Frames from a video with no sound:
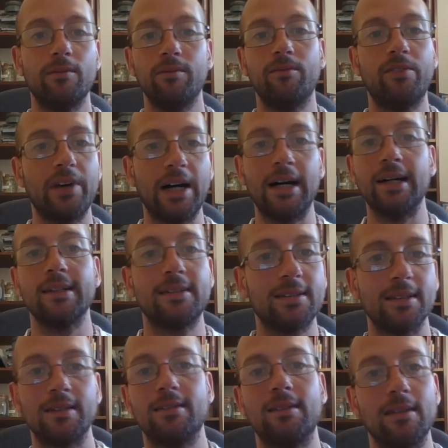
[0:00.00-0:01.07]
the
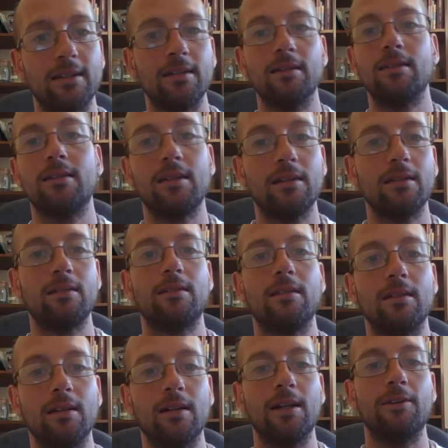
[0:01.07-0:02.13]
access to
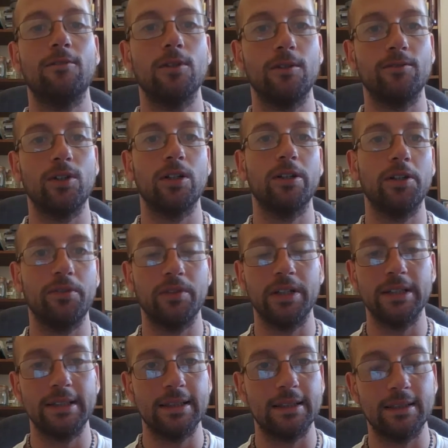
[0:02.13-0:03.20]
the level of knowledge that
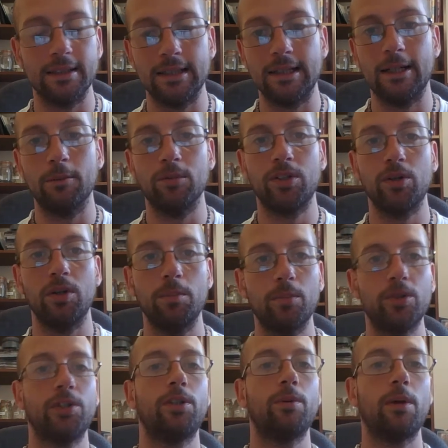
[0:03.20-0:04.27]
he did. So he
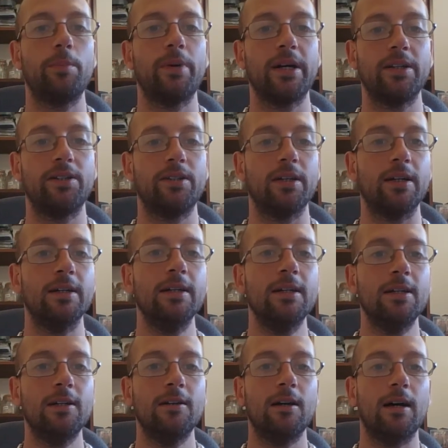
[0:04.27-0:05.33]
must have been passed it
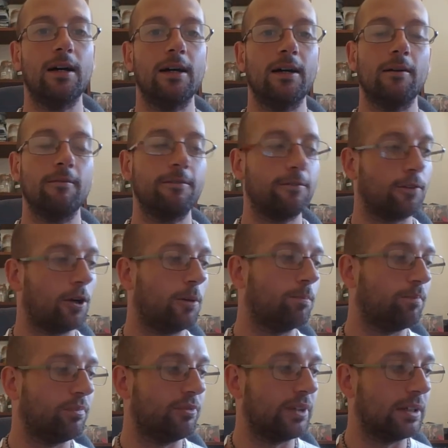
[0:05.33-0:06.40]

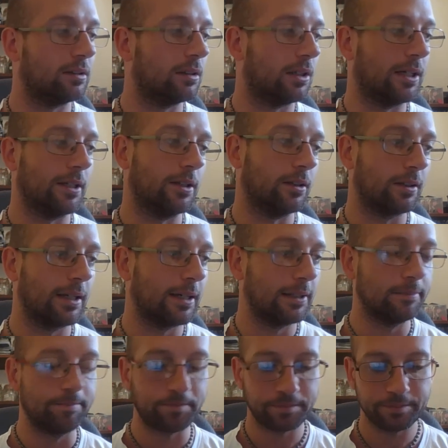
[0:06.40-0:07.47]
from this line,
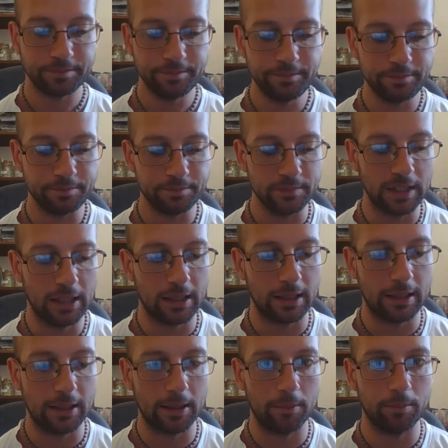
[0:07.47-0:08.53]
okay?
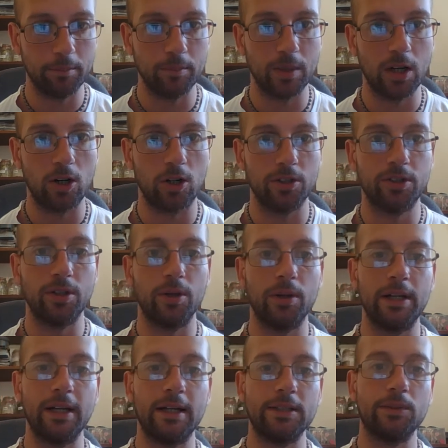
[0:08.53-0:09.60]
Also,
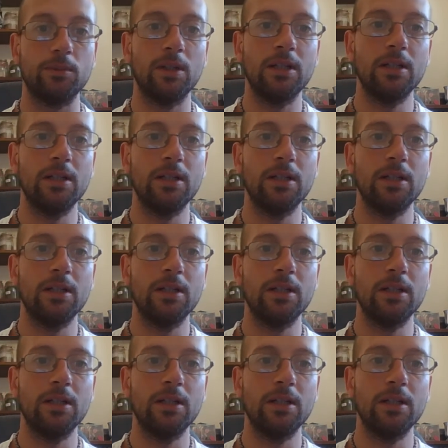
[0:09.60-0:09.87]
he had